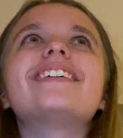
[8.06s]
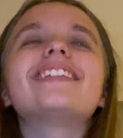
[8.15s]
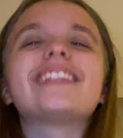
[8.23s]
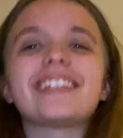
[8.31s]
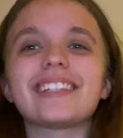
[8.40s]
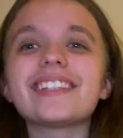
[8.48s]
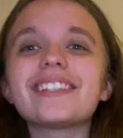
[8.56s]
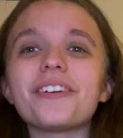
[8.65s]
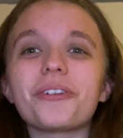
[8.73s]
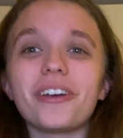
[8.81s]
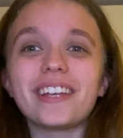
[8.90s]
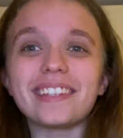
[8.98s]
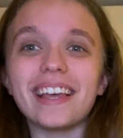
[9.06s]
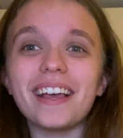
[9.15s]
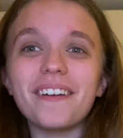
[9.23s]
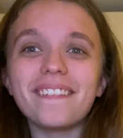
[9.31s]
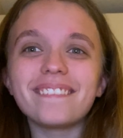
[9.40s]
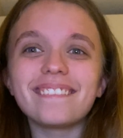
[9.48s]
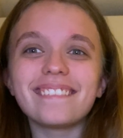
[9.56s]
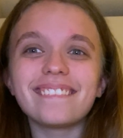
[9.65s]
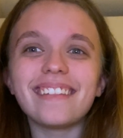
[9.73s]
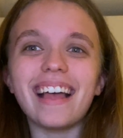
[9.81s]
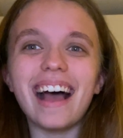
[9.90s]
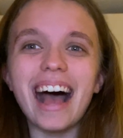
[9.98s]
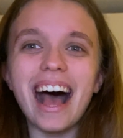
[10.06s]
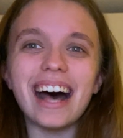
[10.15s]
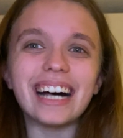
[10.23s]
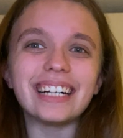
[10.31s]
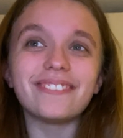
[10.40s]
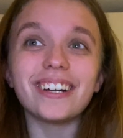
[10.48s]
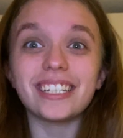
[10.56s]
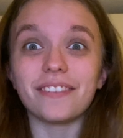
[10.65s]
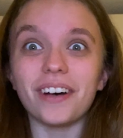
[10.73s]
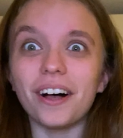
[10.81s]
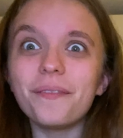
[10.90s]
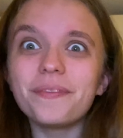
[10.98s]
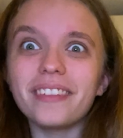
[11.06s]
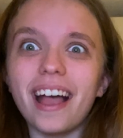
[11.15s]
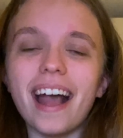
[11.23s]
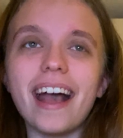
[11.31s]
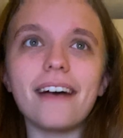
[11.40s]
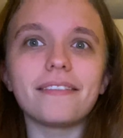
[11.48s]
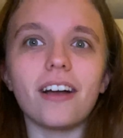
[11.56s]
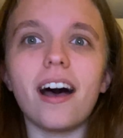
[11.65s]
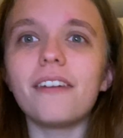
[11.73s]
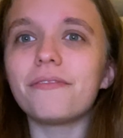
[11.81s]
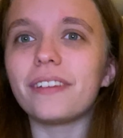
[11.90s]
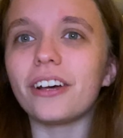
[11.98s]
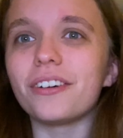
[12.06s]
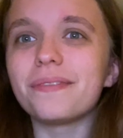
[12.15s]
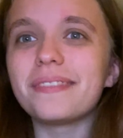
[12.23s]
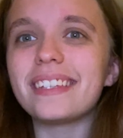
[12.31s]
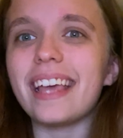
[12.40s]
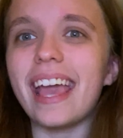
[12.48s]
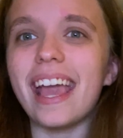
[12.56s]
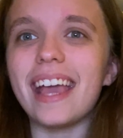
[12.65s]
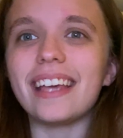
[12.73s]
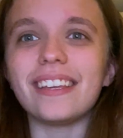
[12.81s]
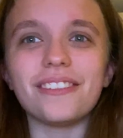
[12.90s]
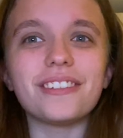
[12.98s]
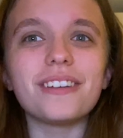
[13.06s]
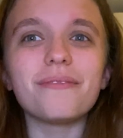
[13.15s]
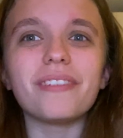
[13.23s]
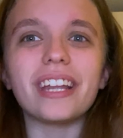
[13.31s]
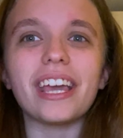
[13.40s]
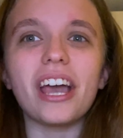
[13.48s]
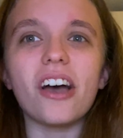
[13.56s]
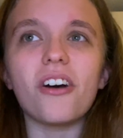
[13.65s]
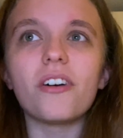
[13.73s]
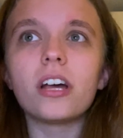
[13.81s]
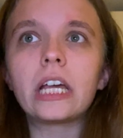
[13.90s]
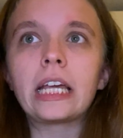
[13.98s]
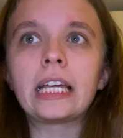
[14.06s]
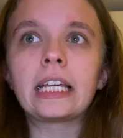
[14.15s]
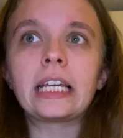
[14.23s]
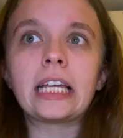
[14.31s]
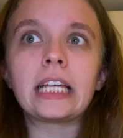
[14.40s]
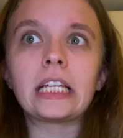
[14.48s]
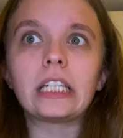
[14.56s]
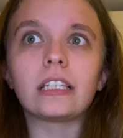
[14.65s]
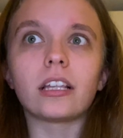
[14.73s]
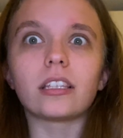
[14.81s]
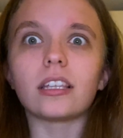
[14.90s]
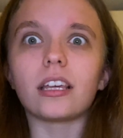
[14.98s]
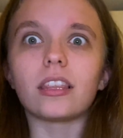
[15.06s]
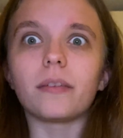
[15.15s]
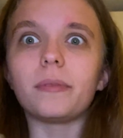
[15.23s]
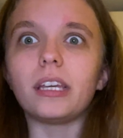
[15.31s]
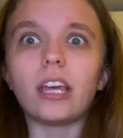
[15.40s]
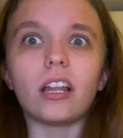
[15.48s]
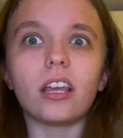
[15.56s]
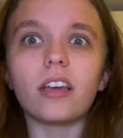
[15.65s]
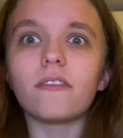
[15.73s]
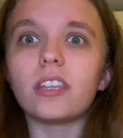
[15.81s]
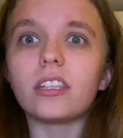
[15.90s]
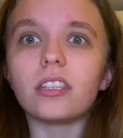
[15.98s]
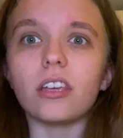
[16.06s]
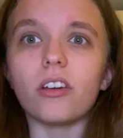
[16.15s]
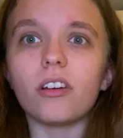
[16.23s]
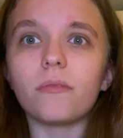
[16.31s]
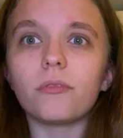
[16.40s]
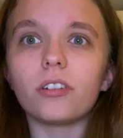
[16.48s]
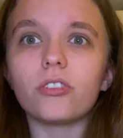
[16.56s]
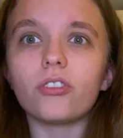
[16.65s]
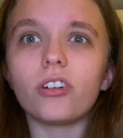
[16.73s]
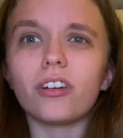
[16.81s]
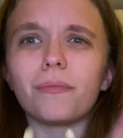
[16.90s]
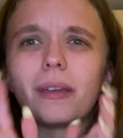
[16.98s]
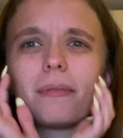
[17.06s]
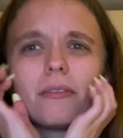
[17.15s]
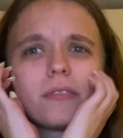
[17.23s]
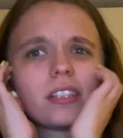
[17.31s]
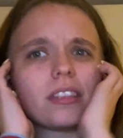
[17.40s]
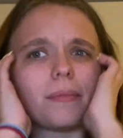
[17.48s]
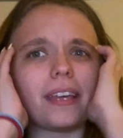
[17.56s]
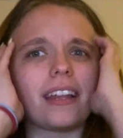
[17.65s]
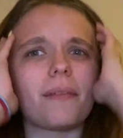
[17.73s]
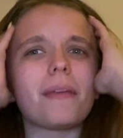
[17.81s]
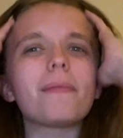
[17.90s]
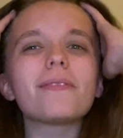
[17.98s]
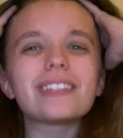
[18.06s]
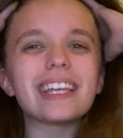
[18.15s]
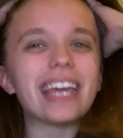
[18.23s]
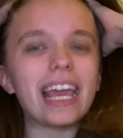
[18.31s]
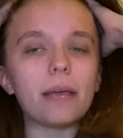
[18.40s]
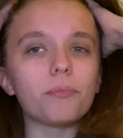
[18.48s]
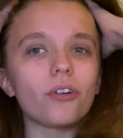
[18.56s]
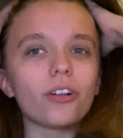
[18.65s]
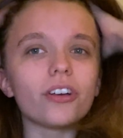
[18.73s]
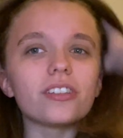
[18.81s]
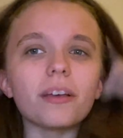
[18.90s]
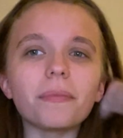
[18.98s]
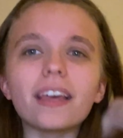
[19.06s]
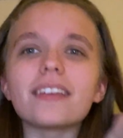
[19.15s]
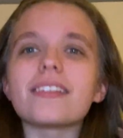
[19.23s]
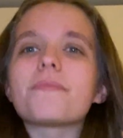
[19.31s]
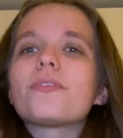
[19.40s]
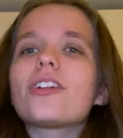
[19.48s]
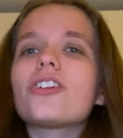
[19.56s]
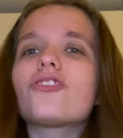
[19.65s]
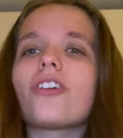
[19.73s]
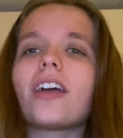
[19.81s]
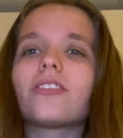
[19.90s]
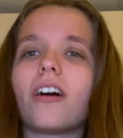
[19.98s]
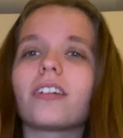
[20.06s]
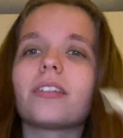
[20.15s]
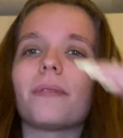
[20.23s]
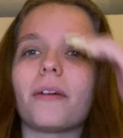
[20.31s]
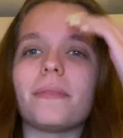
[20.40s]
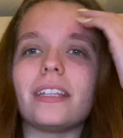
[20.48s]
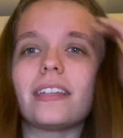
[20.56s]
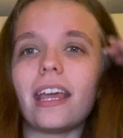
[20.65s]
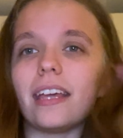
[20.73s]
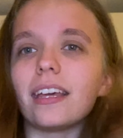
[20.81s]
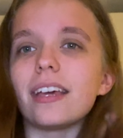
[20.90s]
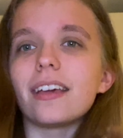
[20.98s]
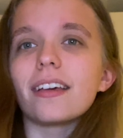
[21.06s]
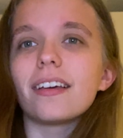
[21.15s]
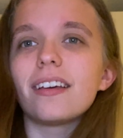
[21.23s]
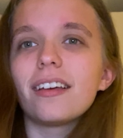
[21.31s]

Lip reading: This is so crazy. First of all, I have not filmed a YouTube video since like the beginning of this year, I'm pretty sure. And maybe it wasn't the beginning, maybe it was like April or something, because I'm pretty sure I talked about me taking